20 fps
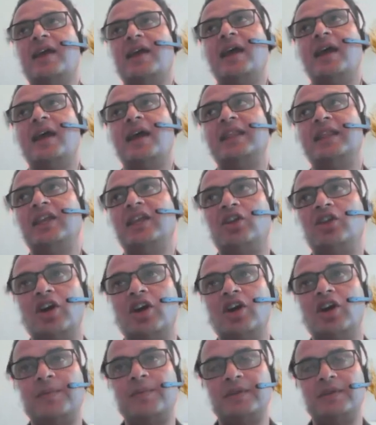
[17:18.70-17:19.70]
and then you can
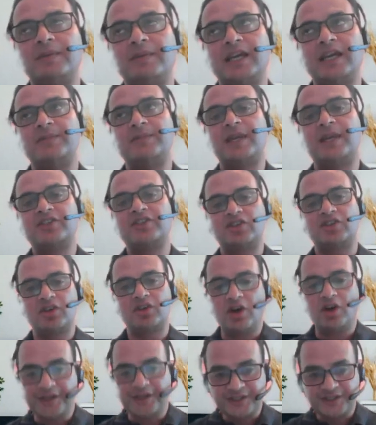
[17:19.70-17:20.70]
optimize based on
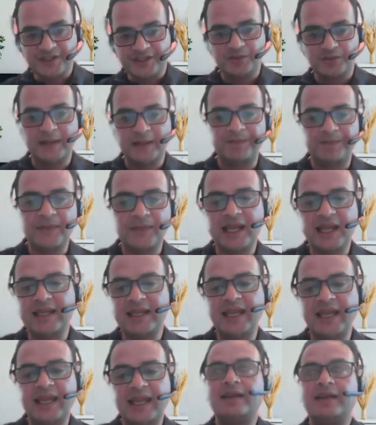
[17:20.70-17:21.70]
cost as well. And
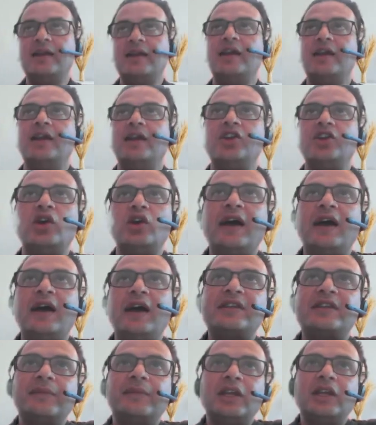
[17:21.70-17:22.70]
then you have
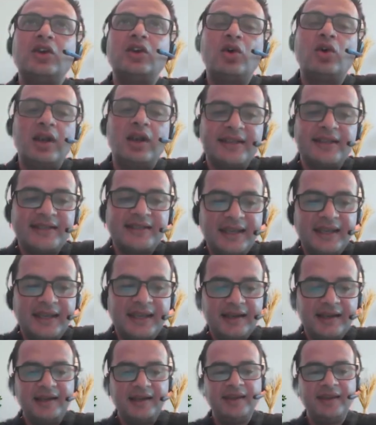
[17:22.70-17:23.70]
something called as
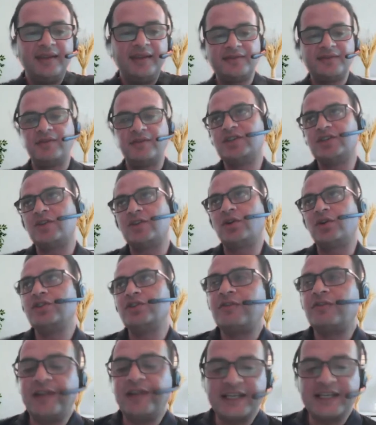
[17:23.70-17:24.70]
scalar keys, which are
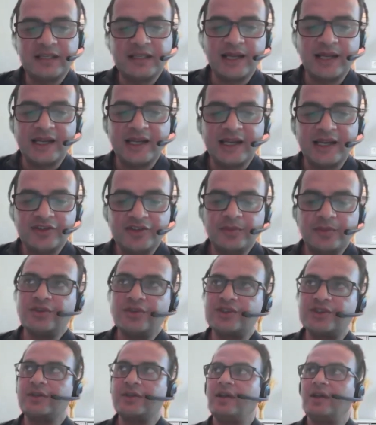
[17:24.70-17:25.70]
also flexible attributes.